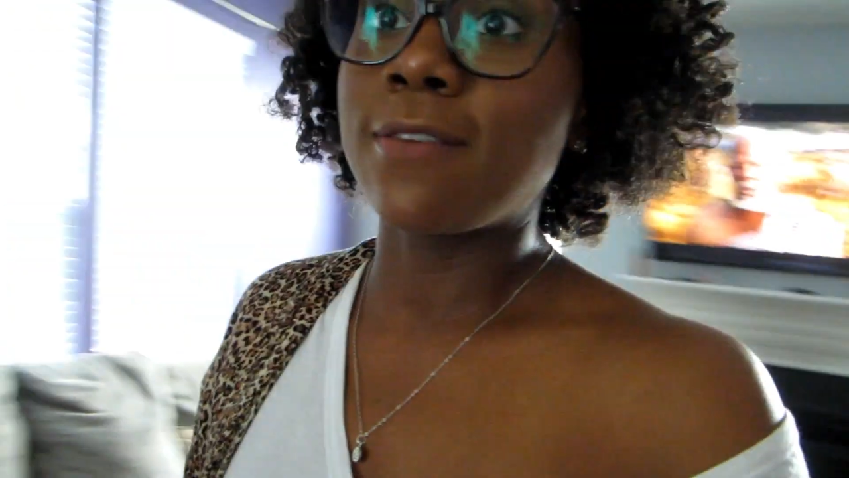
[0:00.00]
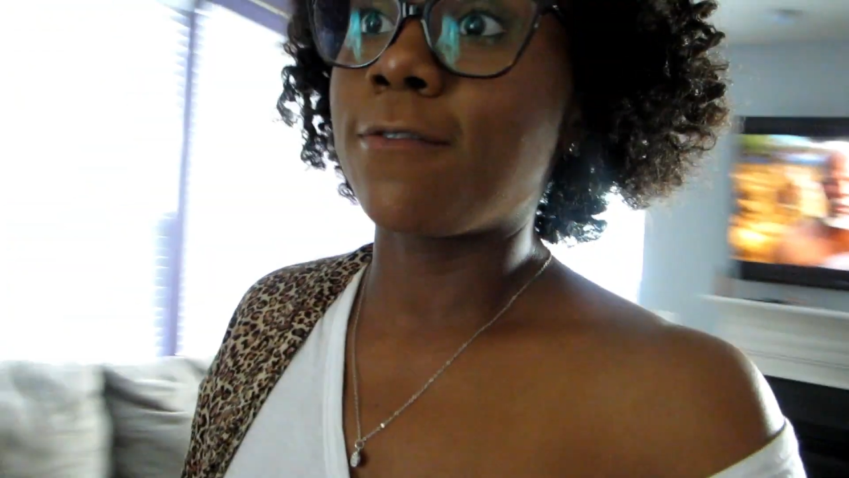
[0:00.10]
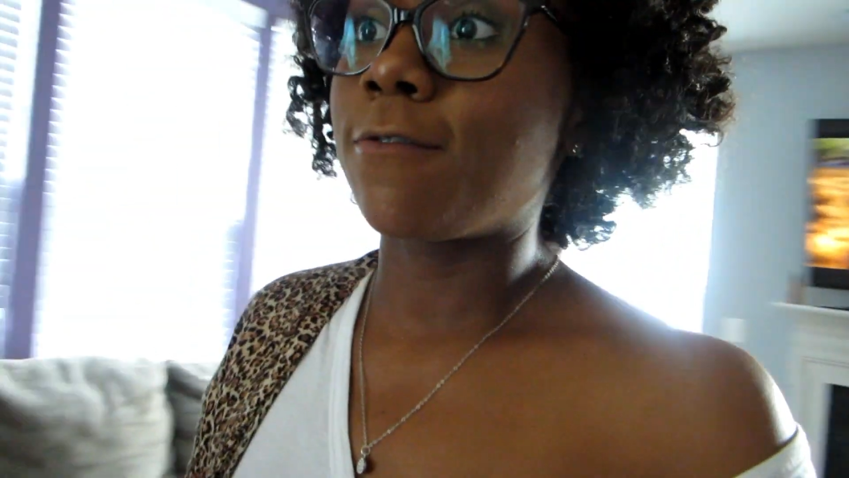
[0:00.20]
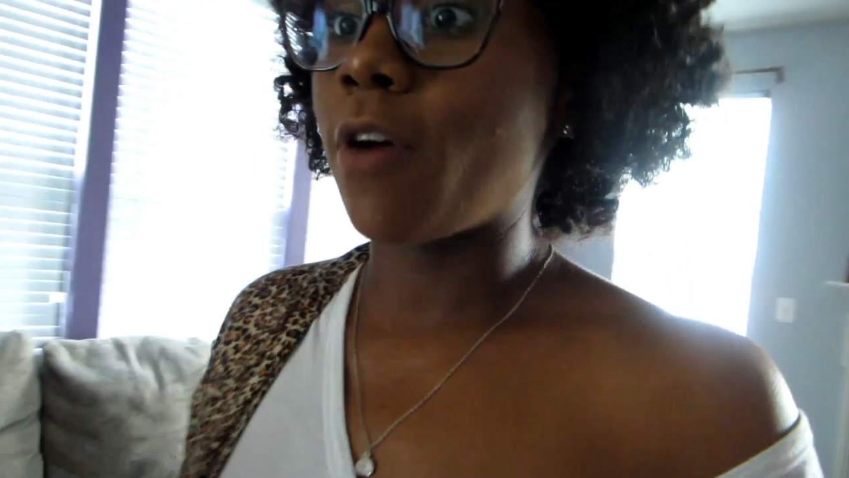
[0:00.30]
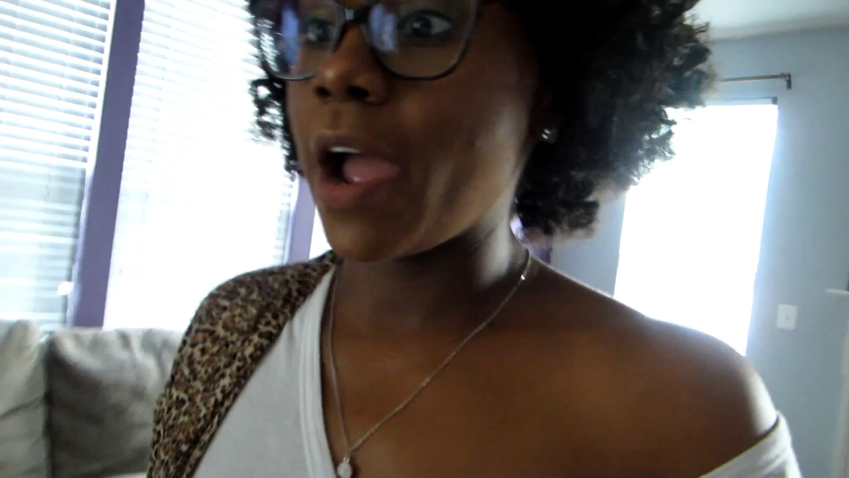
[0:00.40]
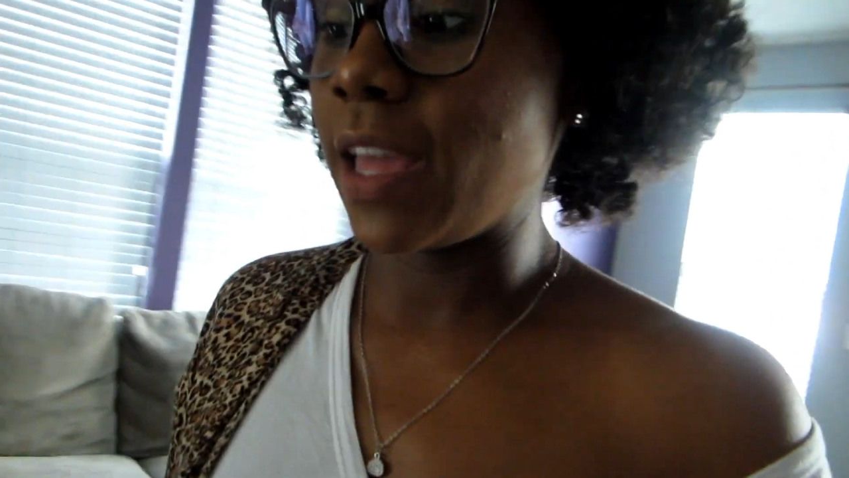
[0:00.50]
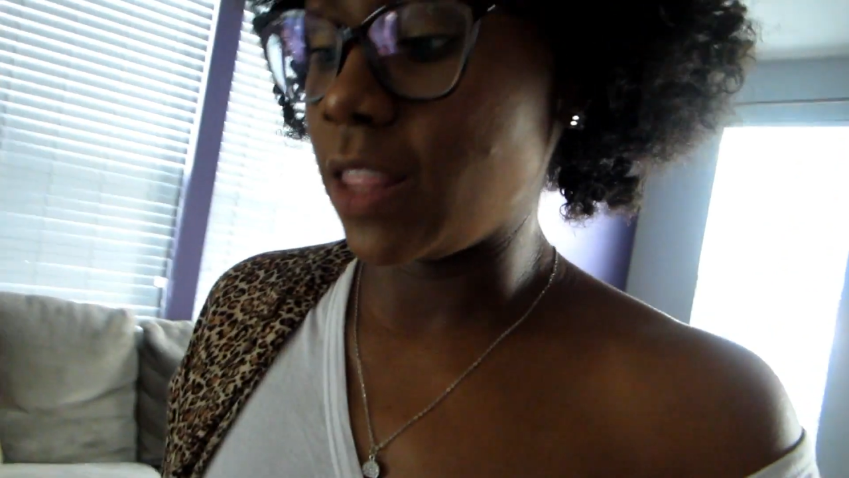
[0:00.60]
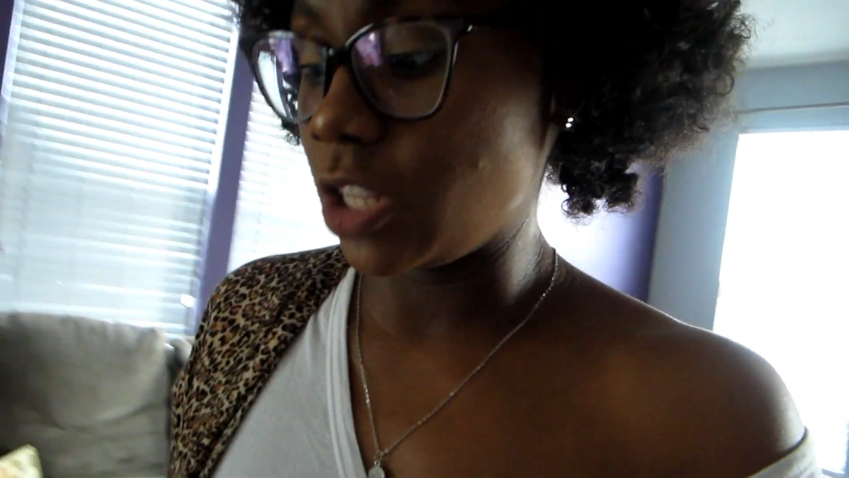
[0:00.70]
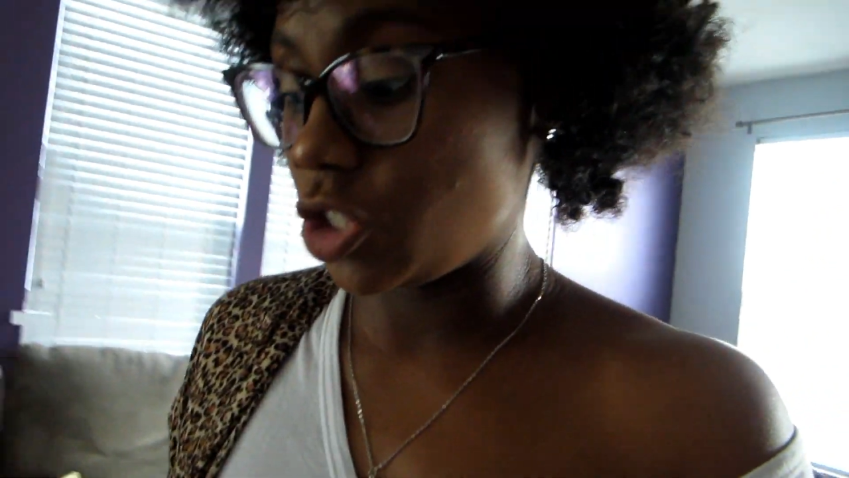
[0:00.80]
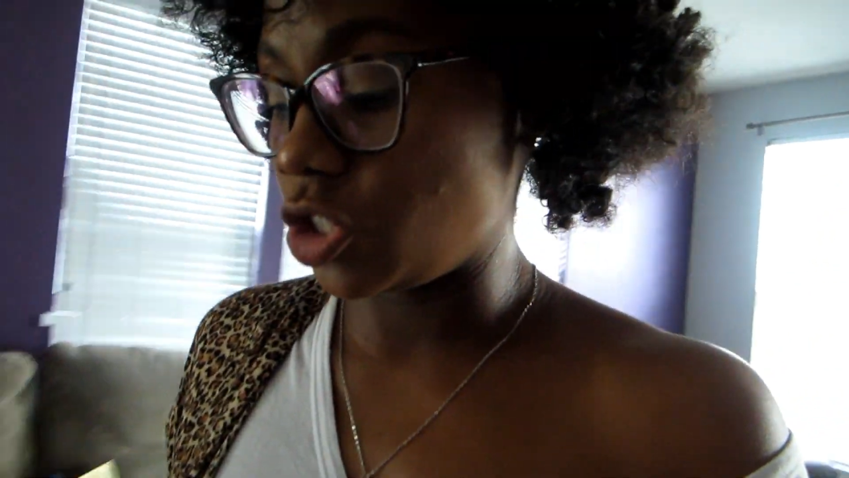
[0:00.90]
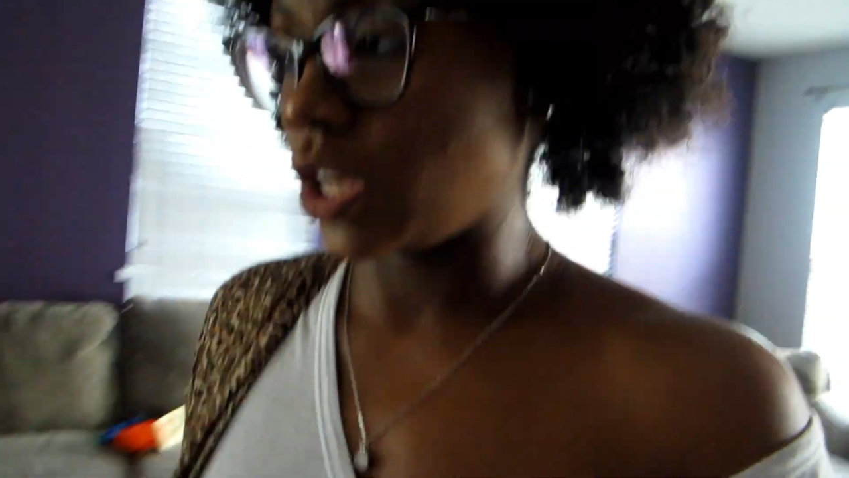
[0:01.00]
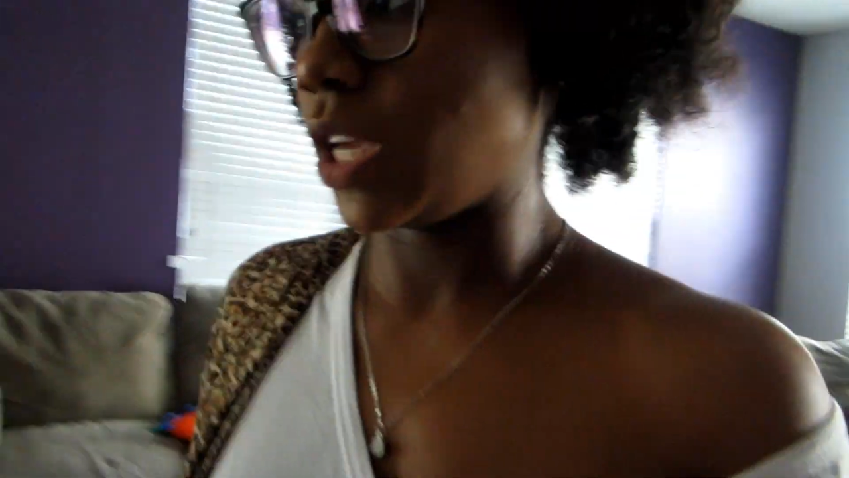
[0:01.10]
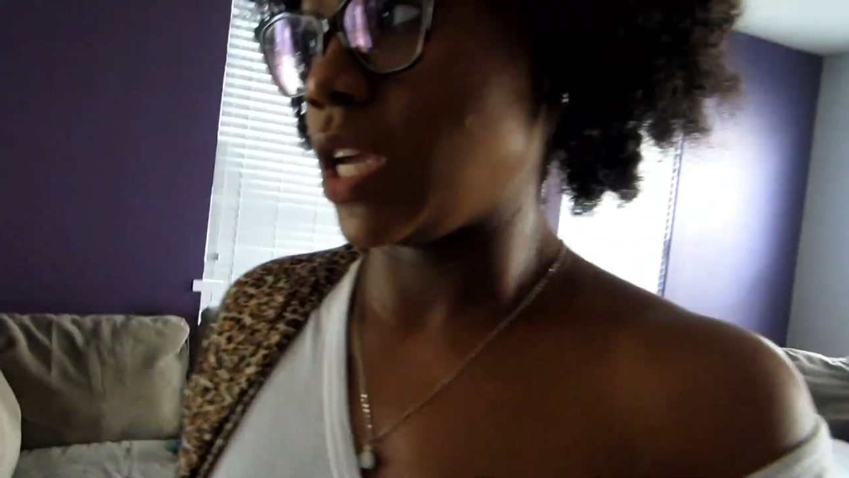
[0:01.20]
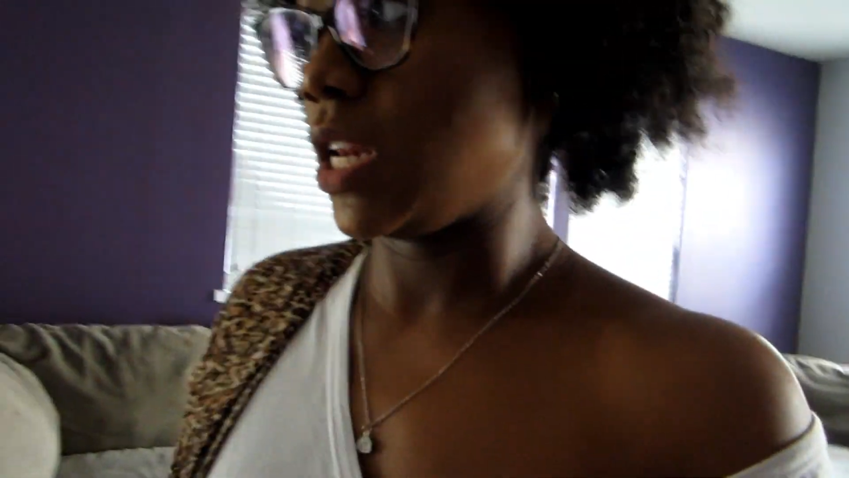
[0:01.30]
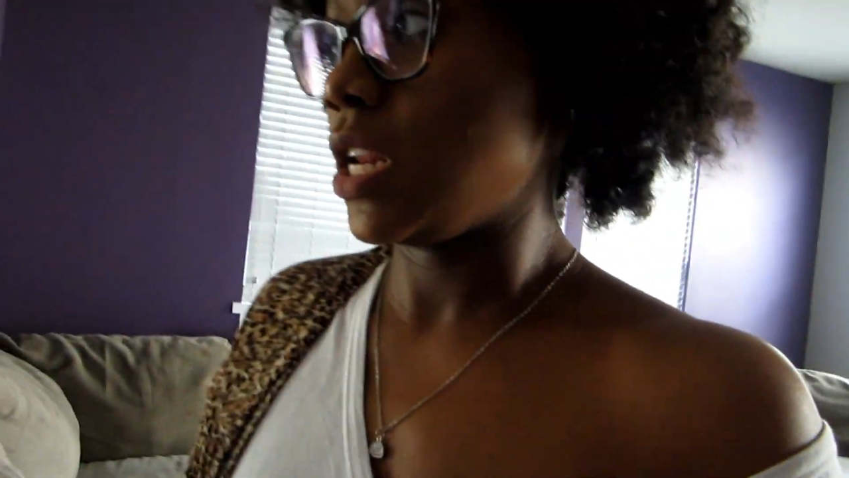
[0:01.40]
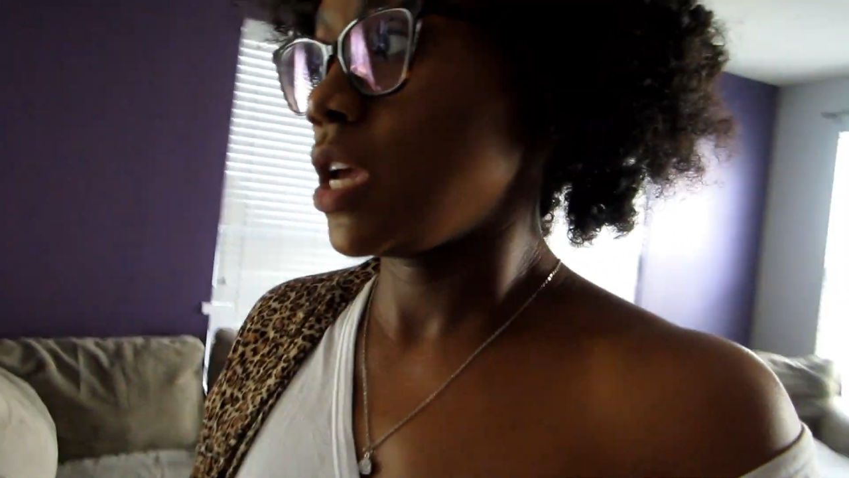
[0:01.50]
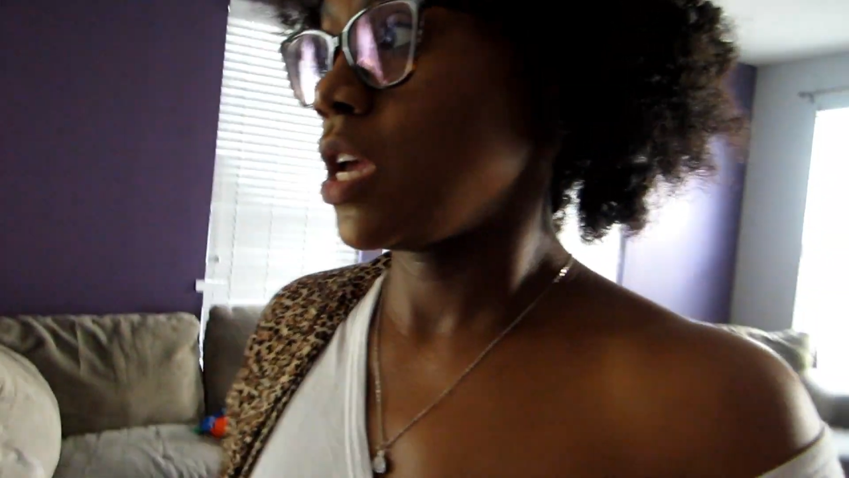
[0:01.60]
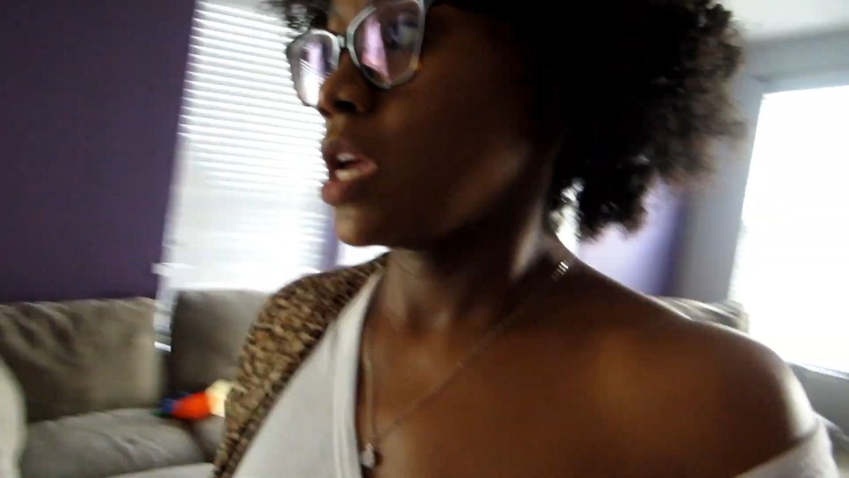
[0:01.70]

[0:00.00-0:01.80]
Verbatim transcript: fry this chicken.